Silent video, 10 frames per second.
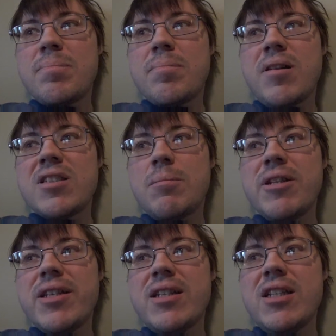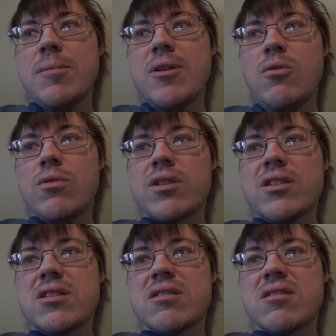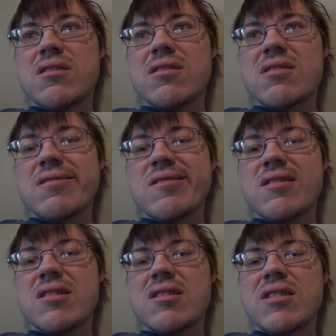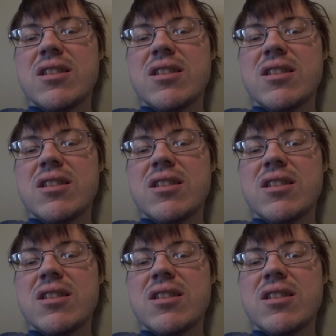possibly a little bit older. Mm.